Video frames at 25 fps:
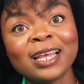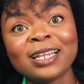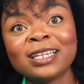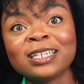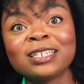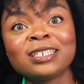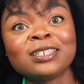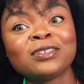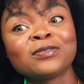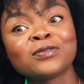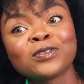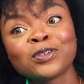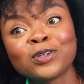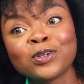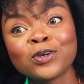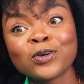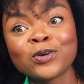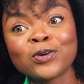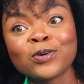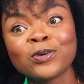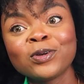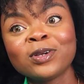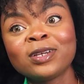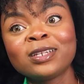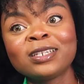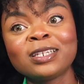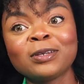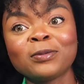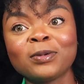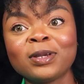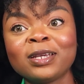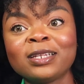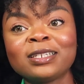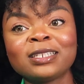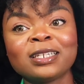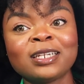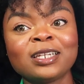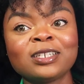I didn't even know there were
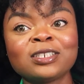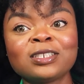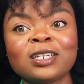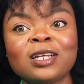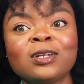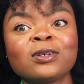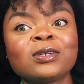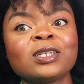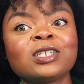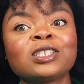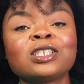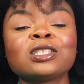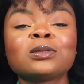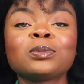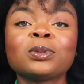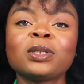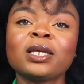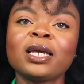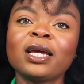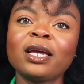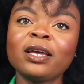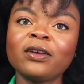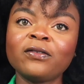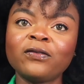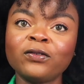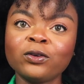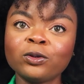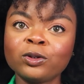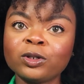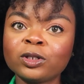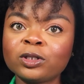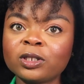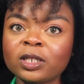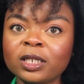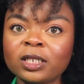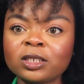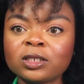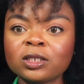international locations, but there are a few
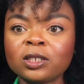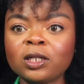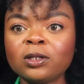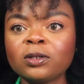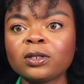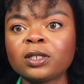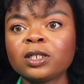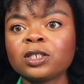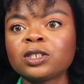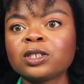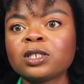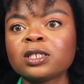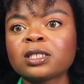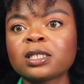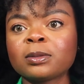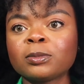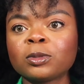international locations.